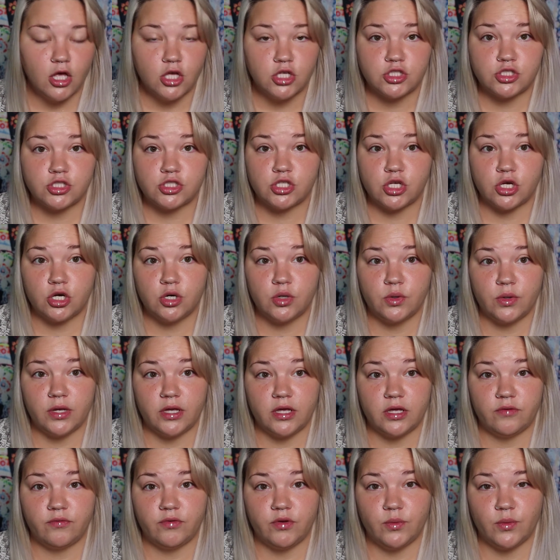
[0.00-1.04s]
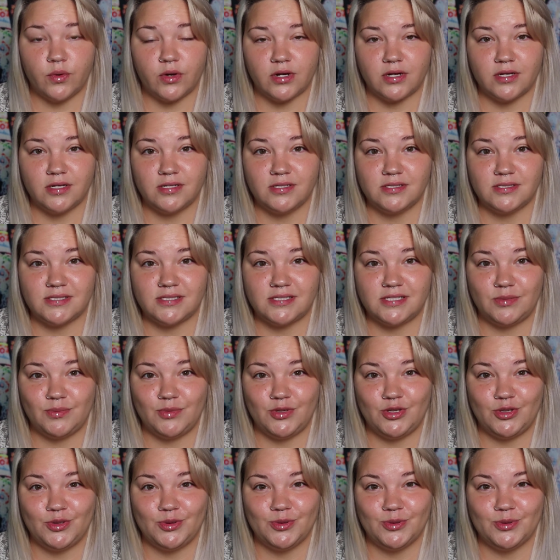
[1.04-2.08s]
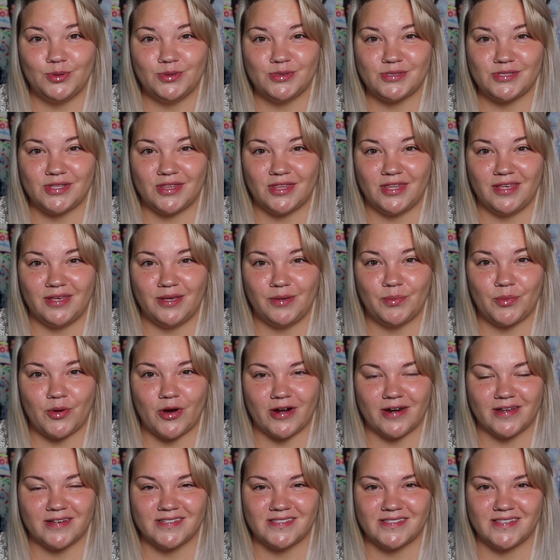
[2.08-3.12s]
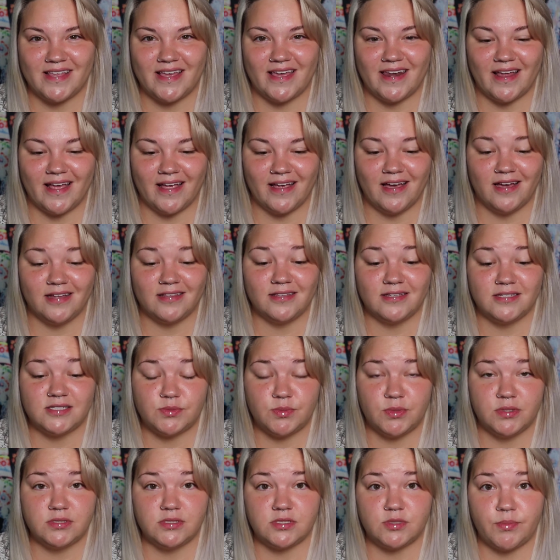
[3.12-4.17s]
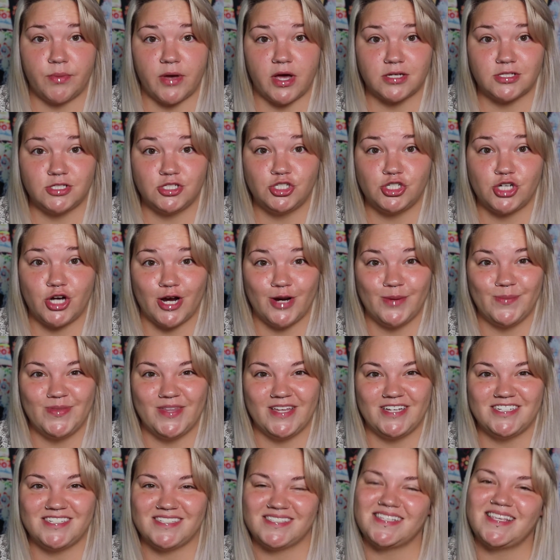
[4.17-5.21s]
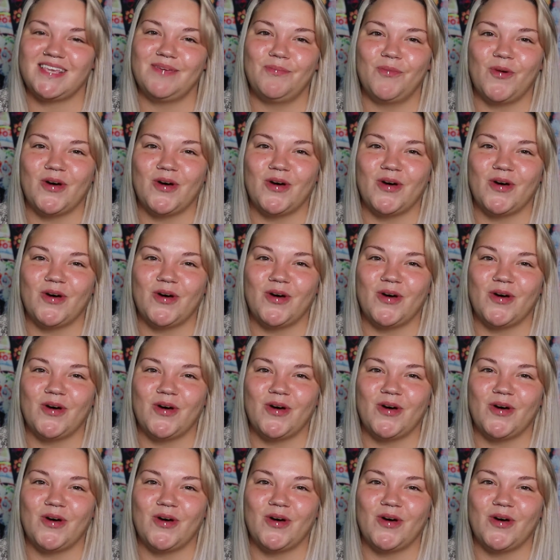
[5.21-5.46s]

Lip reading: So if you want to see me use the products that I got in this month's BoxyCharm, then just keep